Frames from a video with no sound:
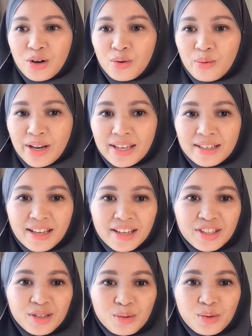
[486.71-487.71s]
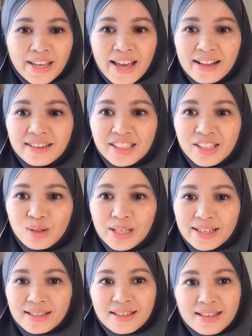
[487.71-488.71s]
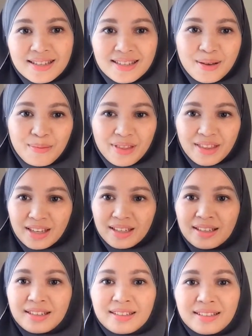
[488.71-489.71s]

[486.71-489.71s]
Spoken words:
when you calculate something.